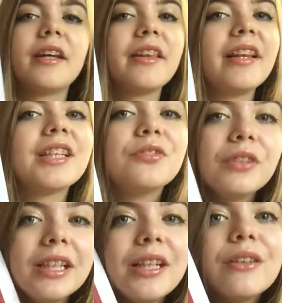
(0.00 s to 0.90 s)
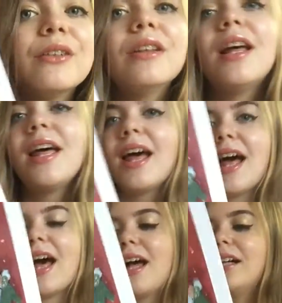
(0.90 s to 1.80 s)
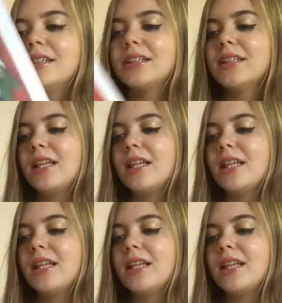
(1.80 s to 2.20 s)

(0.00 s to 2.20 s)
I think that's really cool. And